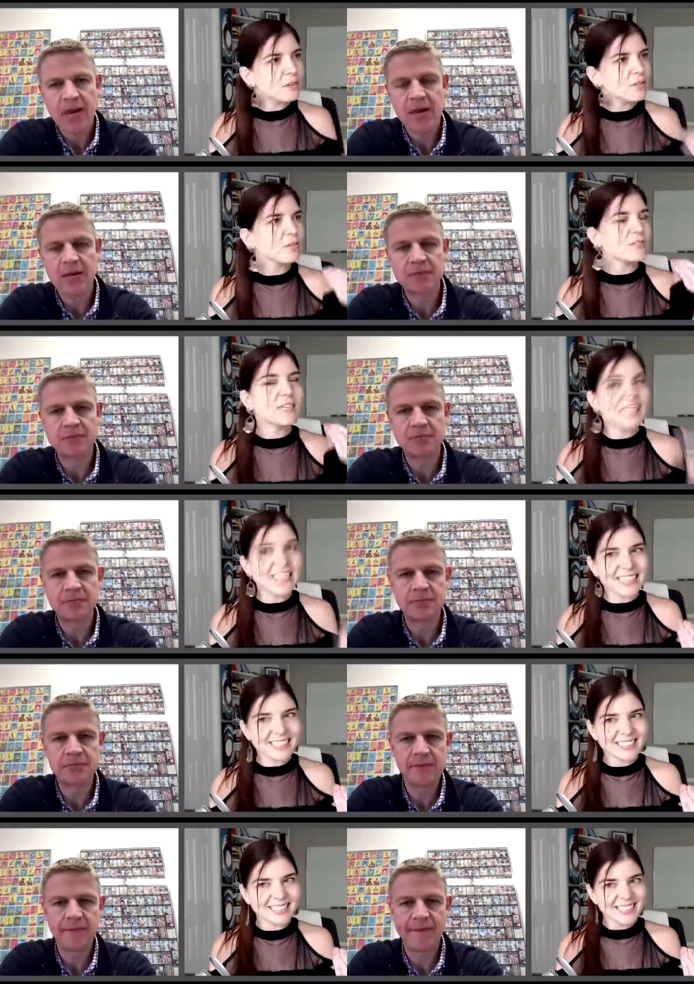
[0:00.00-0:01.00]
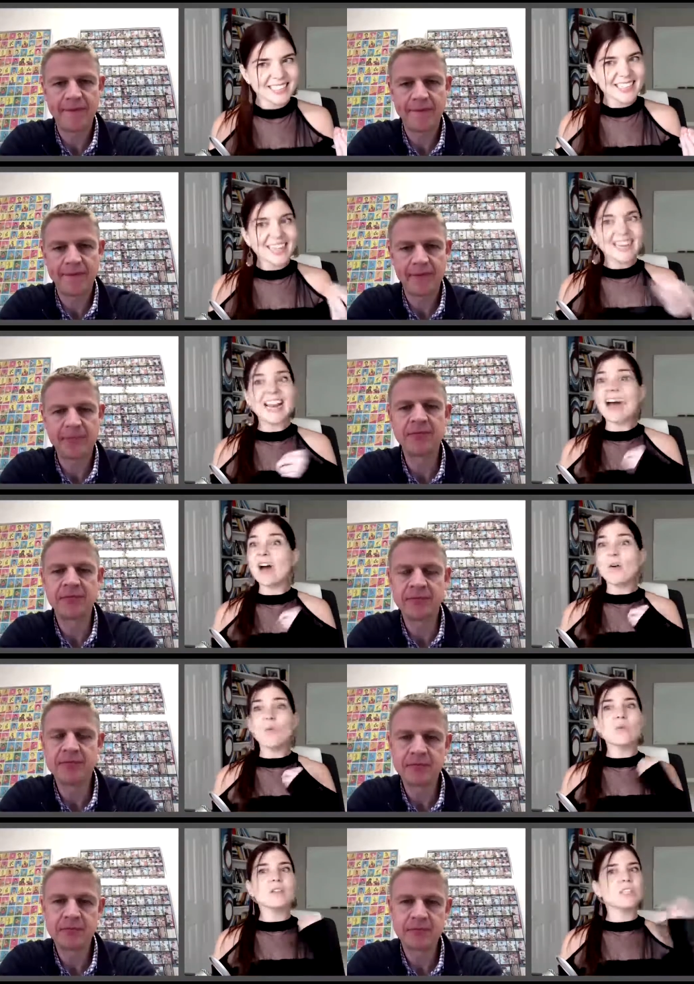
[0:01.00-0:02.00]
Speaker 1: there's a need. Now,
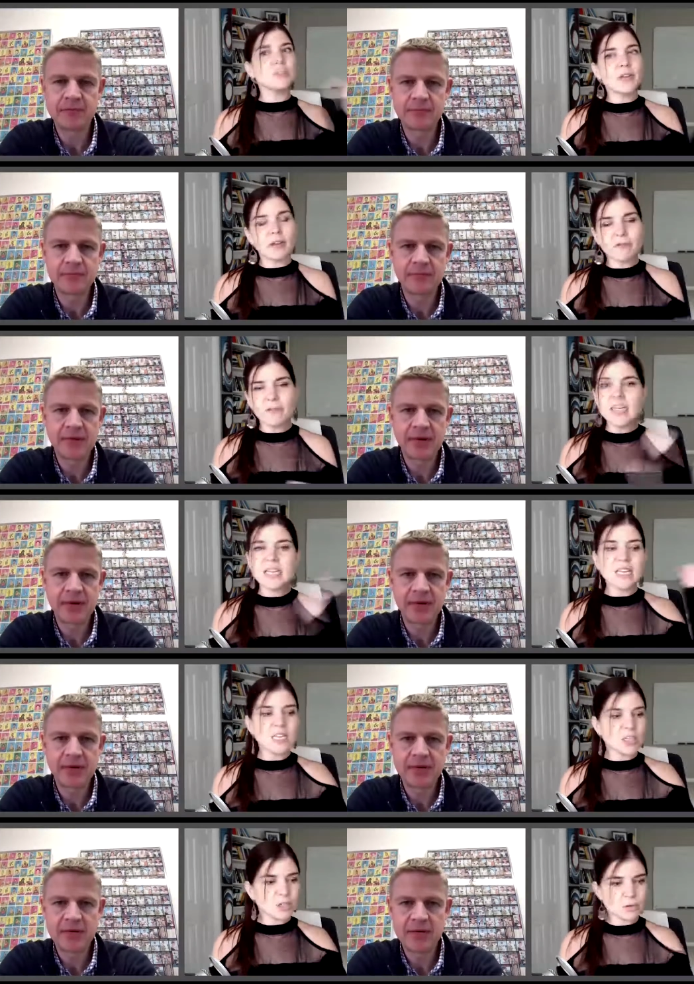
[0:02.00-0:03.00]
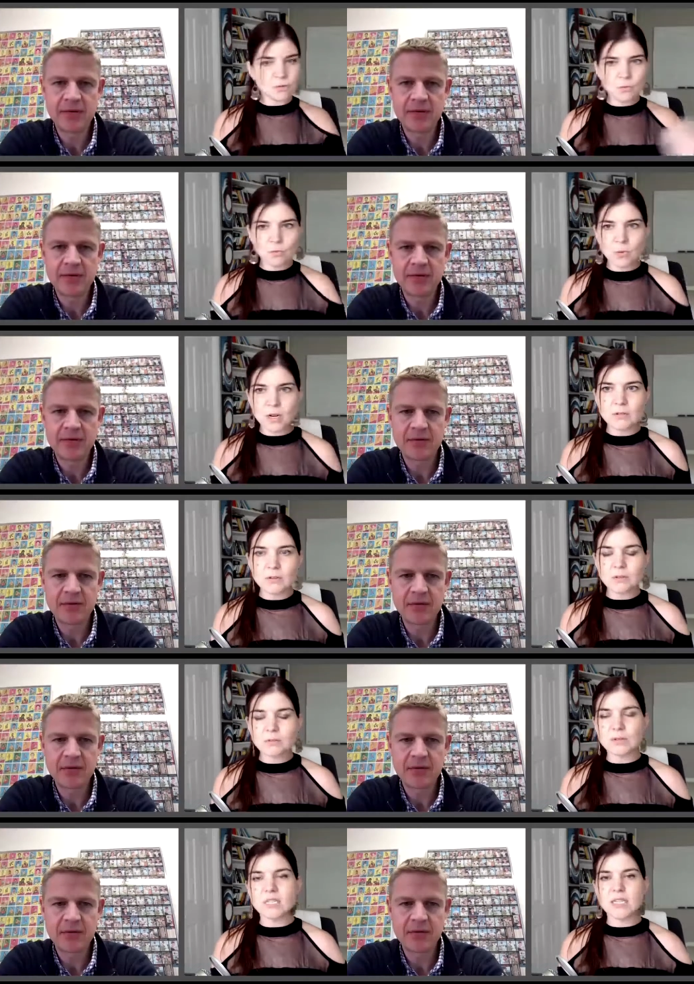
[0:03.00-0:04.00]
mm-hmm. did you get funding? Do you what do you
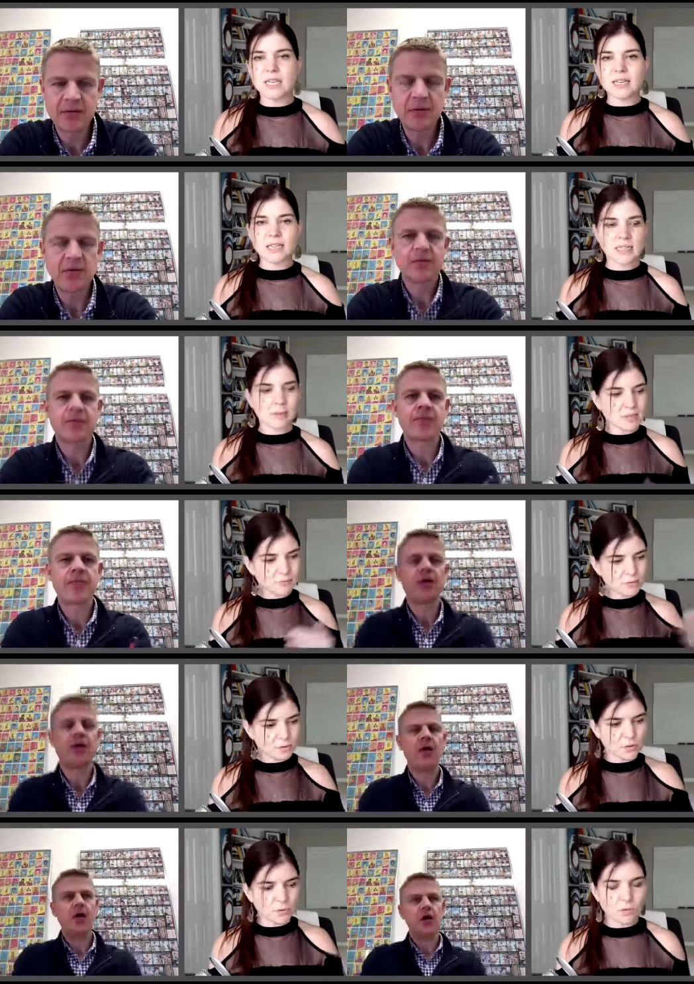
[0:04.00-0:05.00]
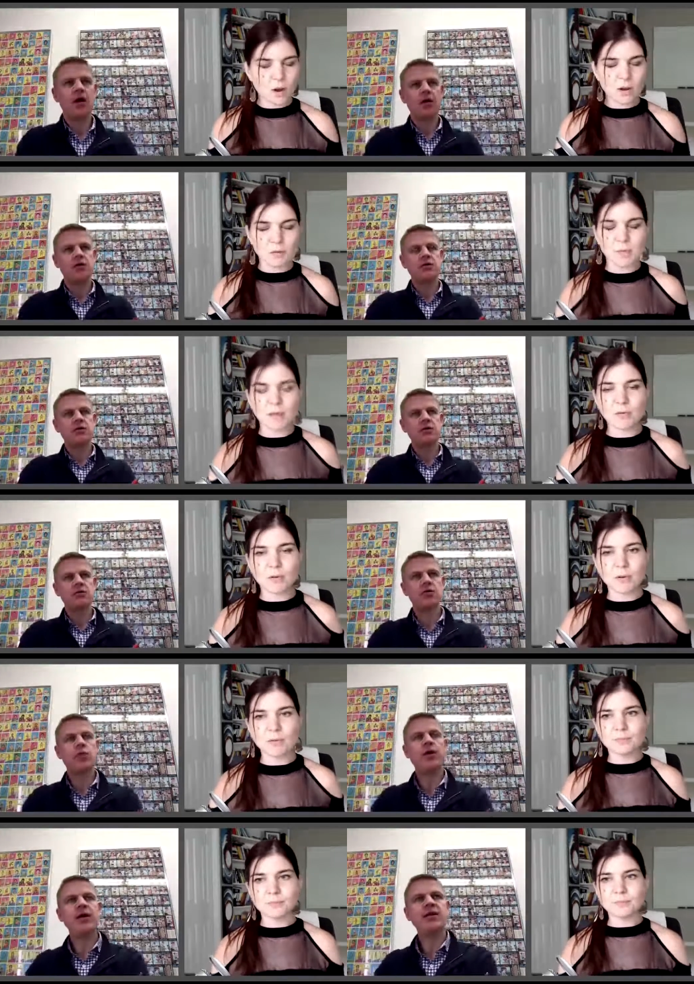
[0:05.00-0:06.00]
do as the next steps? If you sort of walk me
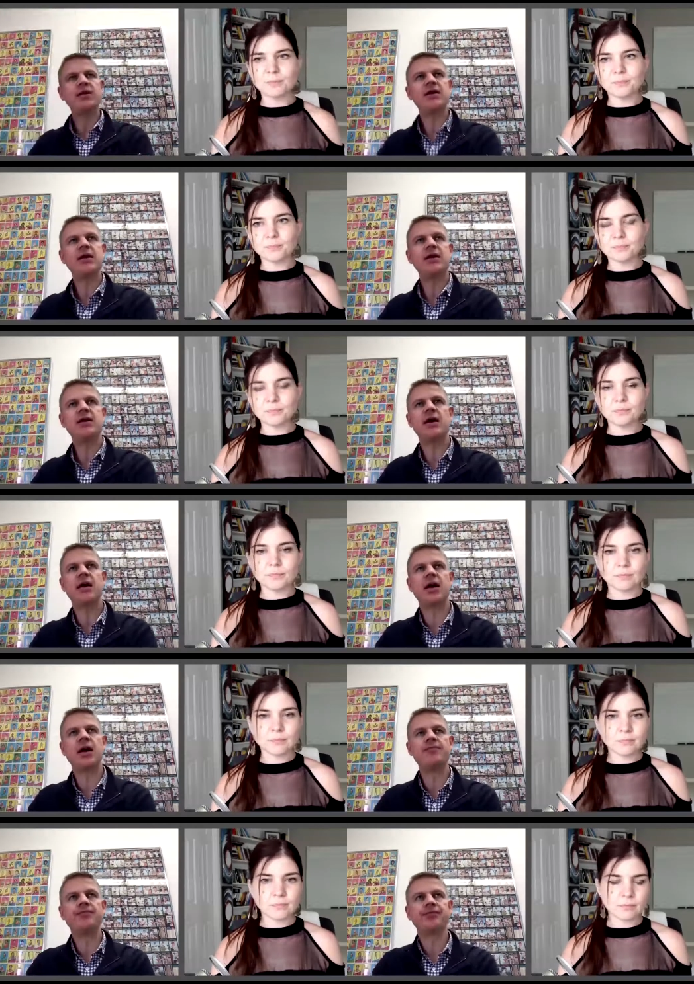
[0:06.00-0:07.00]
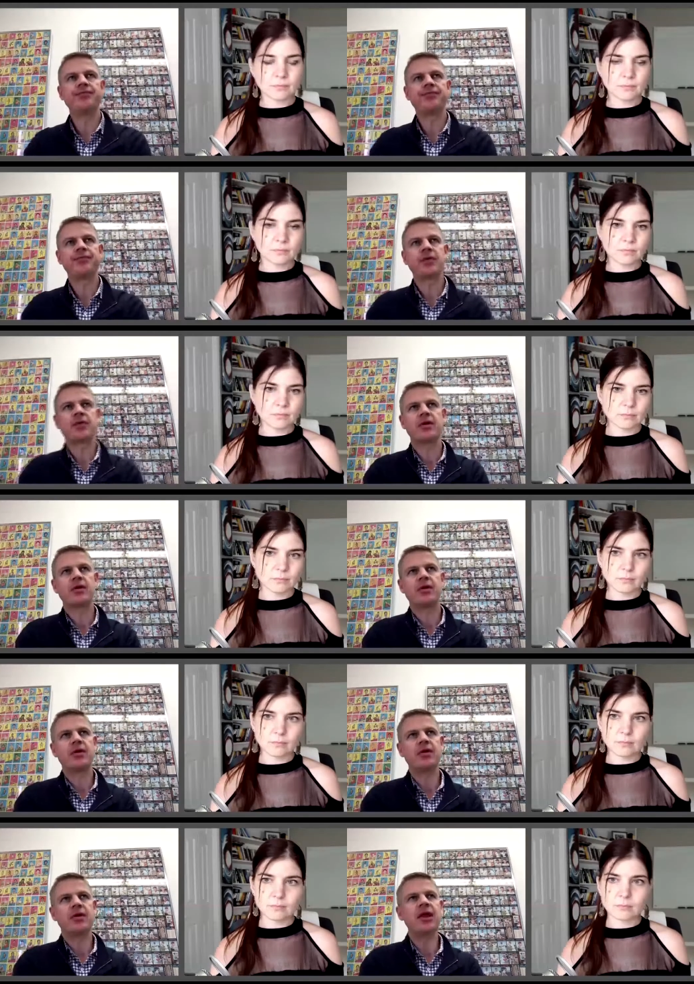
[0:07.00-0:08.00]
through.
Speaker 2: So we did. Um,
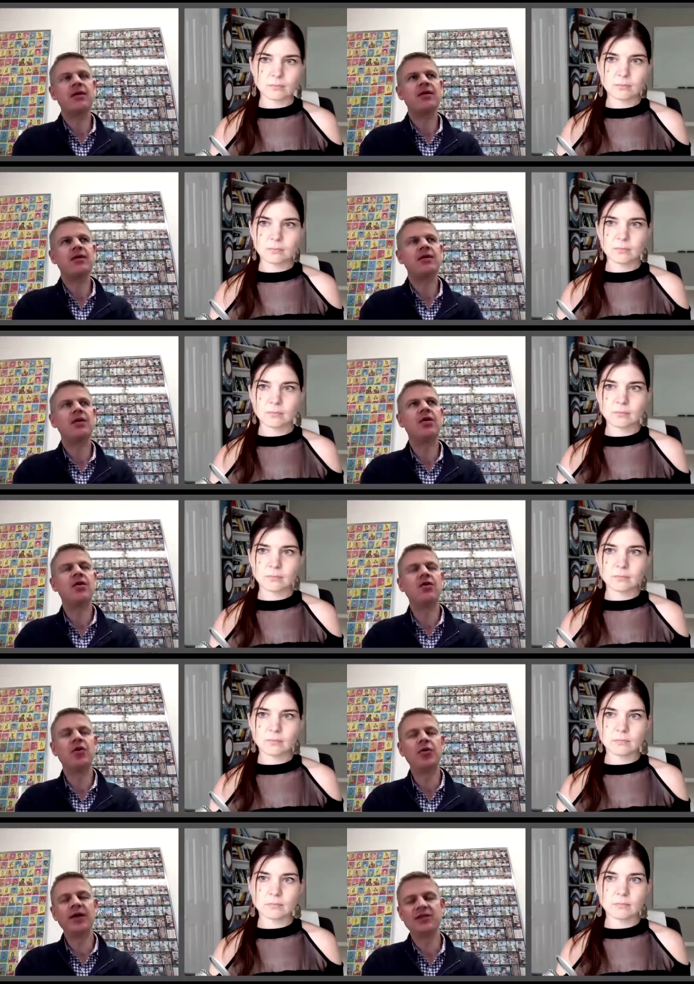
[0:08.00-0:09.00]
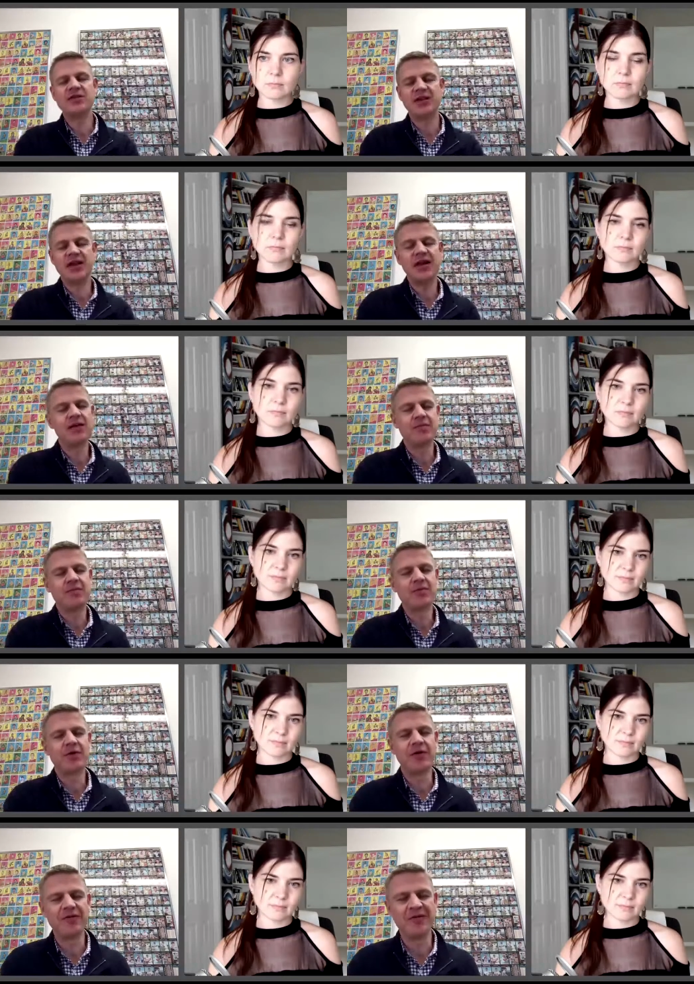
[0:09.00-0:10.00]
knowing there's a need
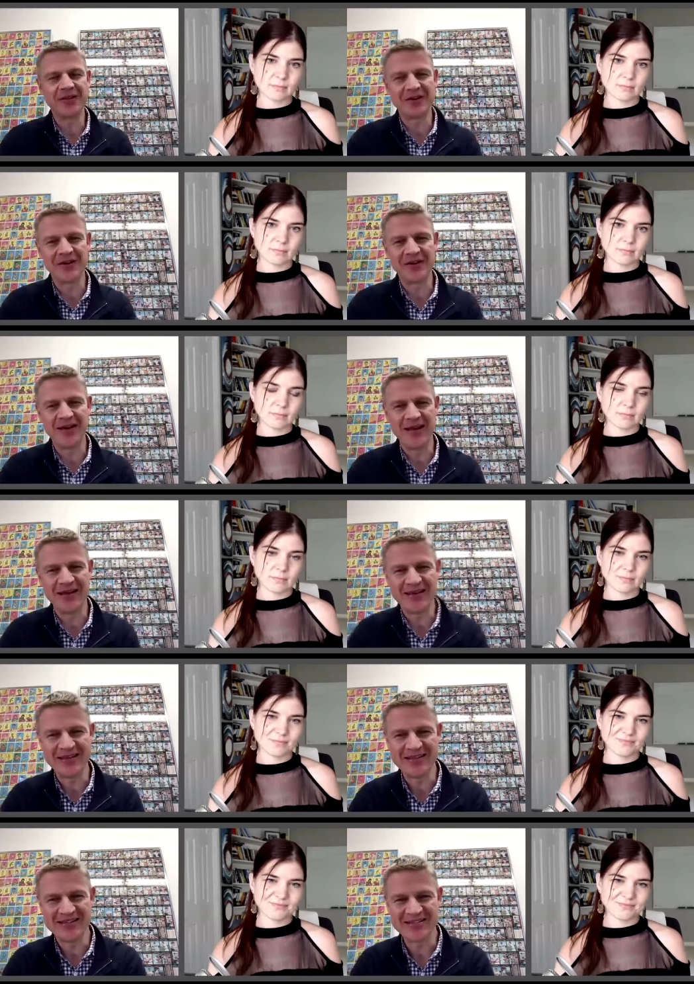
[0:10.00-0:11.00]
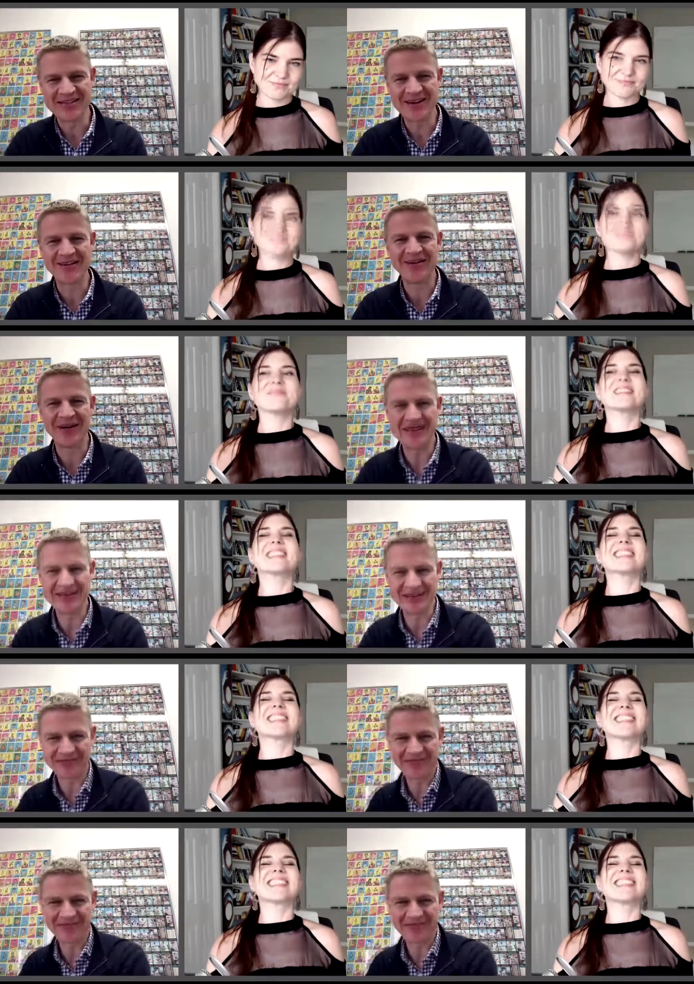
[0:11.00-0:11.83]
and proving there a need is are quite